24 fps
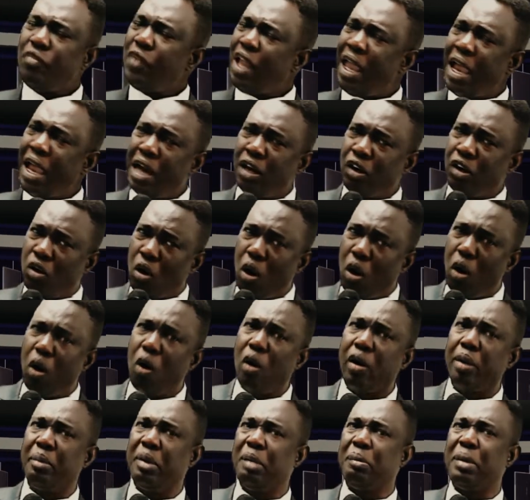And God,
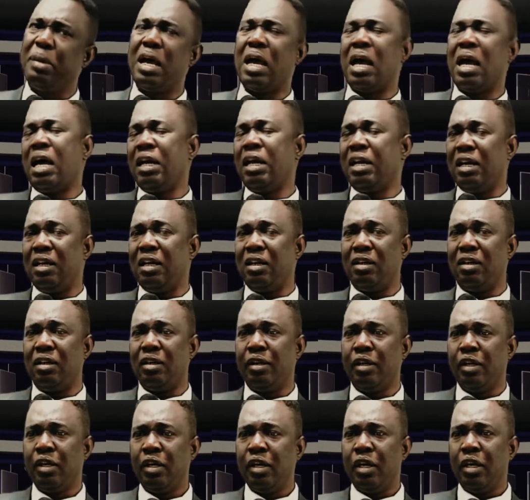remember Hannah.
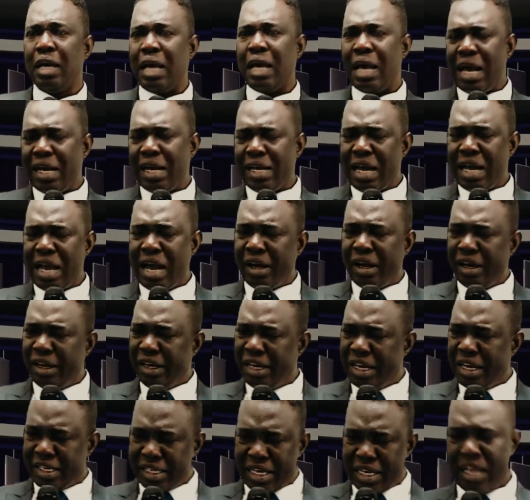Hannah had an
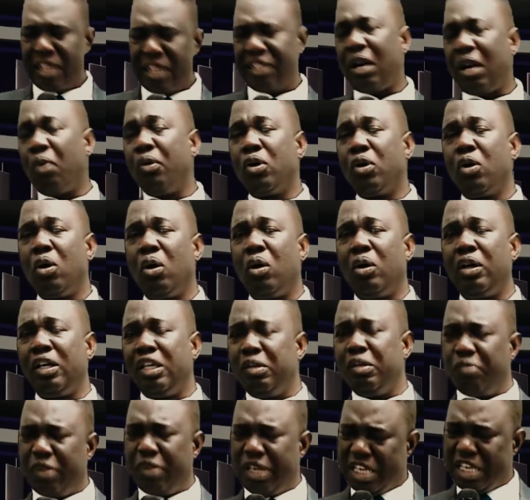encounter with God. He,
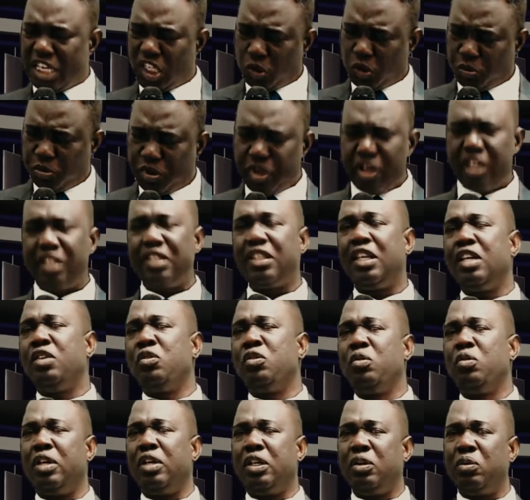he experienced a
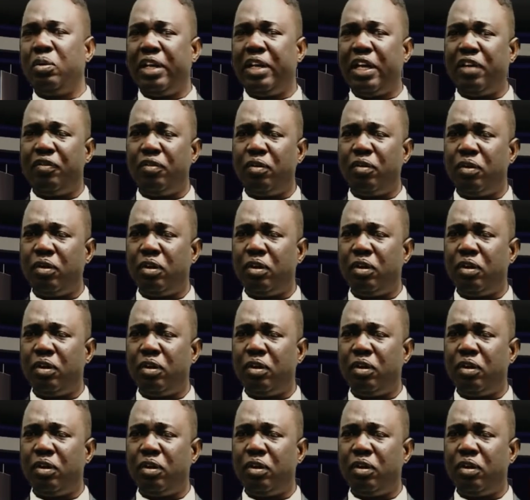new, a new level.